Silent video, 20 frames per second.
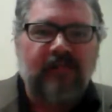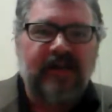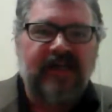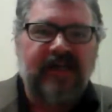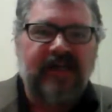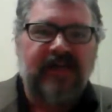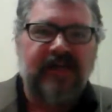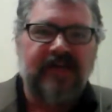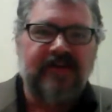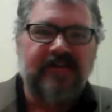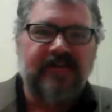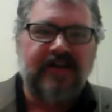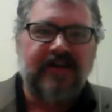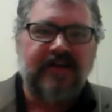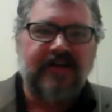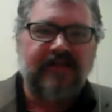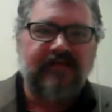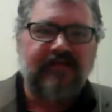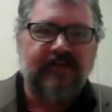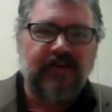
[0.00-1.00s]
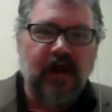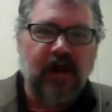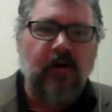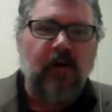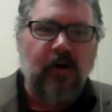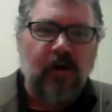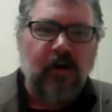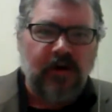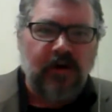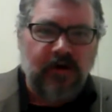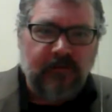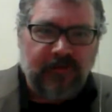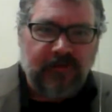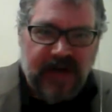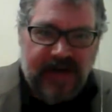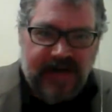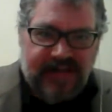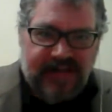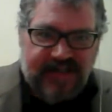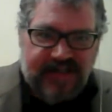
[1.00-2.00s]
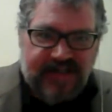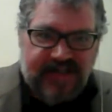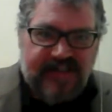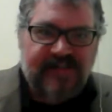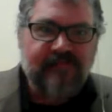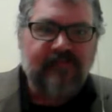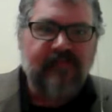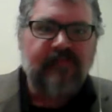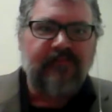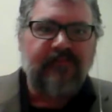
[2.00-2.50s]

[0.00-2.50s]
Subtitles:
because of low oil prices,